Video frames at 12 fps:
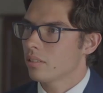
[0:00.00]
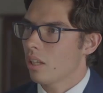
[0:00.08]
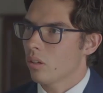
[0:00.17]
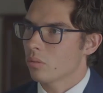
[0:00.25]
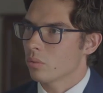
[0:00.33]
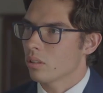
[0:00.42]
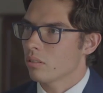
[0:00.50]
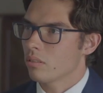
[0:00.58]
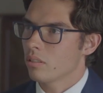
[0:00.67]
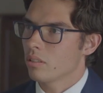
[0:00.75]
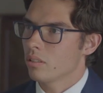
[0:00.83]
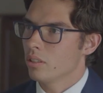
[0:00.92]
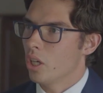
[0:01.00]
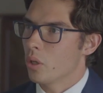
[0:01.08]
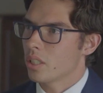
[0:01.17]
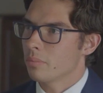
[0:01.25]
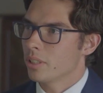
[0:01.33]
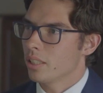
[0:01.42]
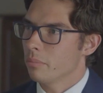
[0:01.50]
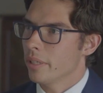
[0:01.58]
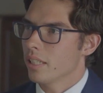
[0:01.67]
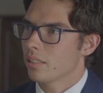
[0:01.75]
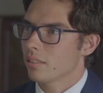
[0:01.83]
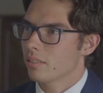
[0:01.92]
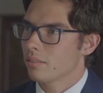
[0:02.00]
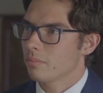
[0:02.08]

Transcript: those were noticeably the best.